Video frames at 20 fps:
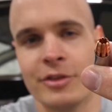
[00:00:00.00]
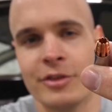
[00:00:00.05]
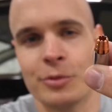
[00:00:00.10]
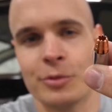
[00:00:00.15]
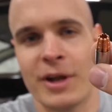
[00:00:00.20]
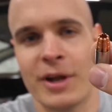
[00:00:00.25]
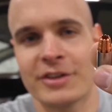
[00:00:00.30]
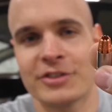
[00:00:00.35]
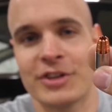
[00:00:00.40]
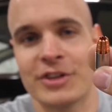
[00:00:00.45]

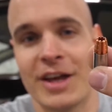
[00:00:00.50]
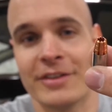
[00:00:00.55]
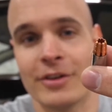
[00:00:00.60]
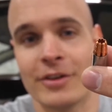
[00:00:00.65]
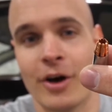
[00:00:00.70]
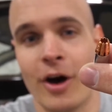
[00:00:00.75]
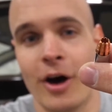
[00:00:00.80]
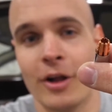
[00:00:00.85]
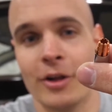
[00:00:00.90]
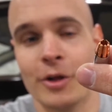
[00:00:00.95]
one actually
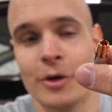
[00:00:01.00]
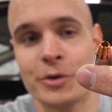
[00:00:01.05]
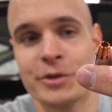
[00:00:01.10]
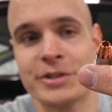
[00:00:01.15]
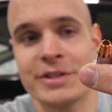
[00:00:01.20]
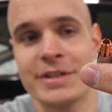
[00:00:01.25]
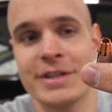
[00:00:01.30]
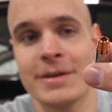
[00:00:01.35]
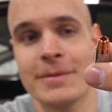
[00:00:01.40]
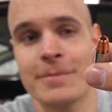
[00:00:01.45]
has a hollow
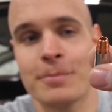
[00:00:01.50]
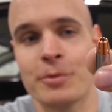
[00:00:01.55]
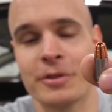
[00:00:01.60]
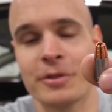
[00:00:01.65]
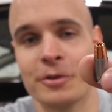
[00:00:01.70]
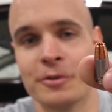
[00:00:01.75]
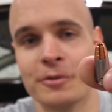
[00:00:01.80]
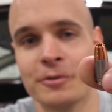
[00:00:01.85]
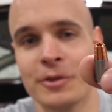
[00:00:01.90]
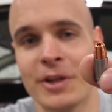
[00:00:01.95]
tip with
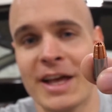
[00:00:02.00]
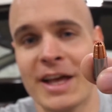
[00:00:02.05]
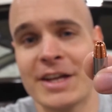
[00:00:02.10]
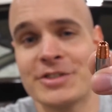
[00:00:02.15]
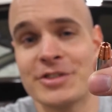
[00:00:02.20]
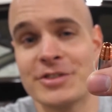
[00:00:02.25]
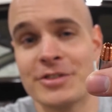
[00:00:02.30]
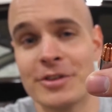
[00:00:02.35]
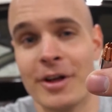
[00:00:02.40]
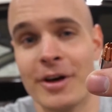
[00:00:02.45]
little
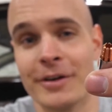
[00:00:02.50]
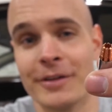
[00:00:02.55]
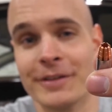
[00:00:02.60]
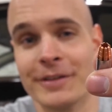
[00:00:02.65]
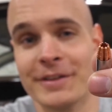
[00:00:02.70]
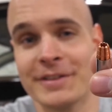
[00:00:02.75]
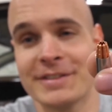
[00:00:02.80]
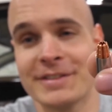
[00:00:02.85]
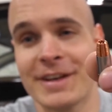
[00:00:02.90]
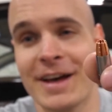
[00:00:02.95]
flanges along
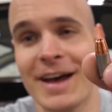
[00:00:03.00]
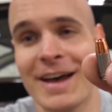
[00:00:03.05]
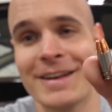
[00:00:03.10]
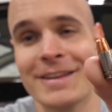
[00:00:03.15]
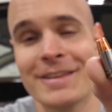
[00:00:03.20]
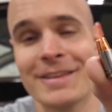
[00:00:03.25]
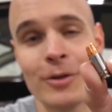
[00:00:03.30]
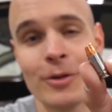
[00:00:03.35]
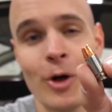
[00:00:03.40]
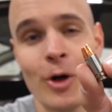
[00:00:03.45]
the side
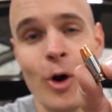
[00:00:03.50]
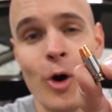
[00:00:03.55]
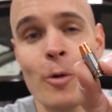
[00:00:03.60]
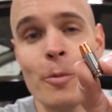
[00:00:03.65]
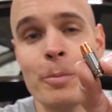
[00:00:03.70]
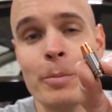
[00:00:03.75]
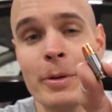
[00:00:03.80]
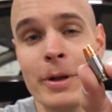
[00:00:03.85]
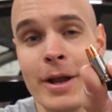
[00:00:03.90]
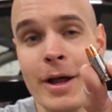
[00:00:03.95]
that'll
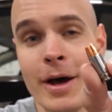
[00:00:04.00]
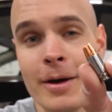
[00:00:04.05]
open up